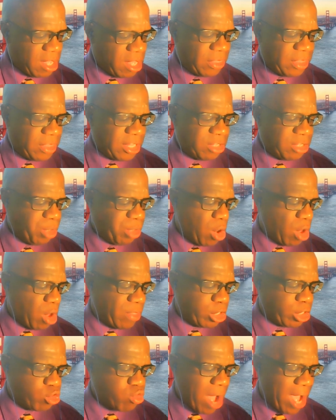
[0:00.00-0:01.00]
this we call
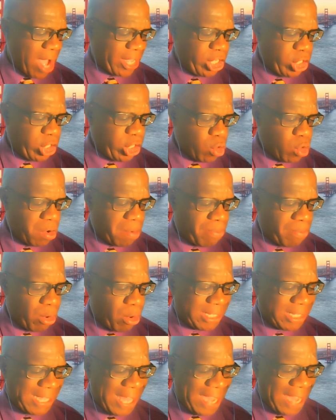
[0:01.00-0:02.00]
the
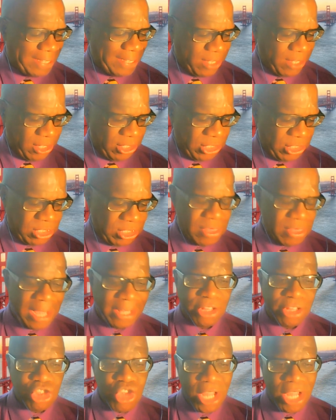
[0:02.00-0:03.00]
tracheobronchitis.
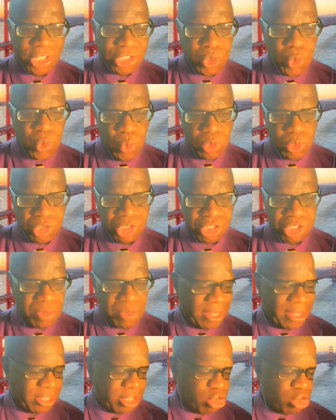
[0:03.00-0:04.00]
That's chest cold. So
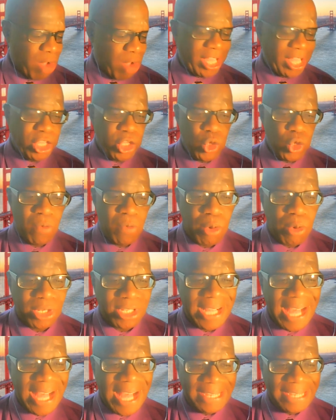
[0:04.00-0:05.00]
that's
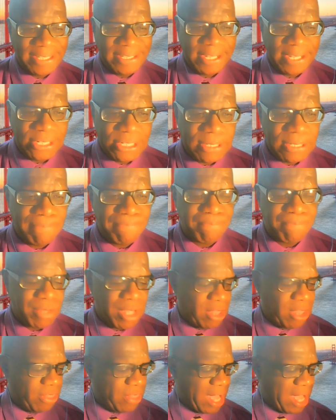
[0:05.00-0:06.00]
tracheobronchitis.
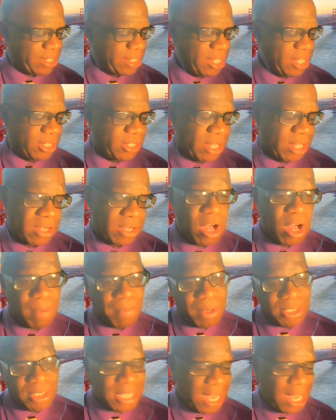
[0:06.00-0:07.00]
And that is a
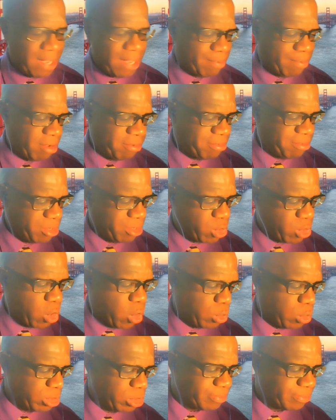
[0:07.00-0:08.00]
common type of
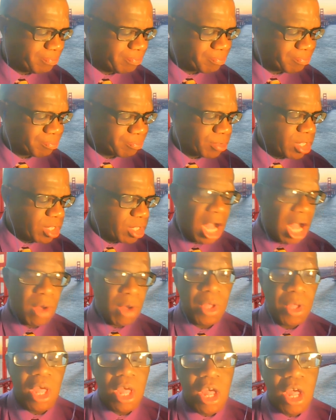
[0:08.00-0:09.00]
cold.
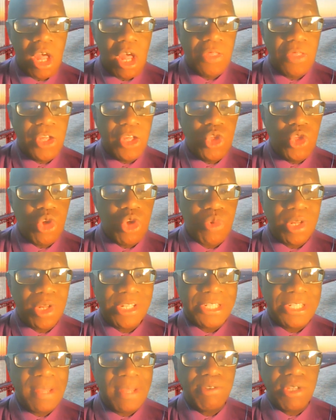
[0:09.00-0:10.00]
Now, the usual
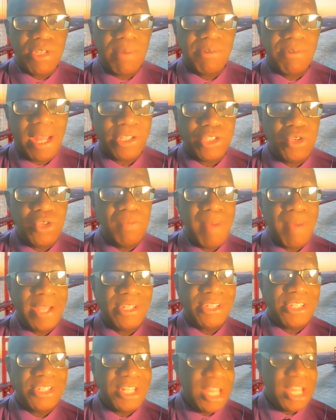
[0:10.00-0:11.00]
symptoms that you
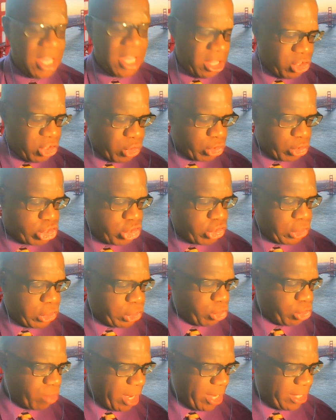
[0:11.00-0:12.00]
might see in your
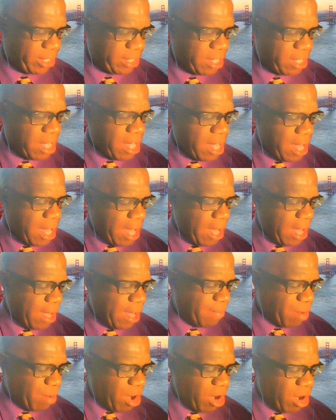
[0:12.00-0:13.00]
children
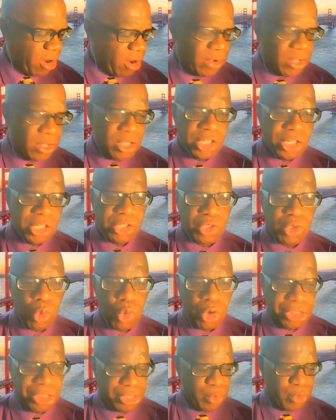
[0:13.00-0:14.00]
are
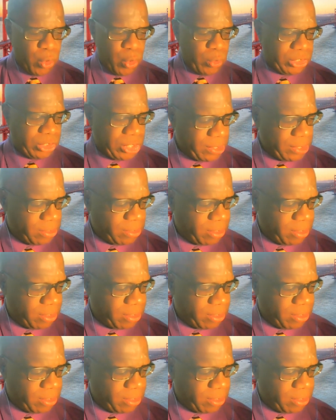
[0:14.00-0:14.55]
sore throat,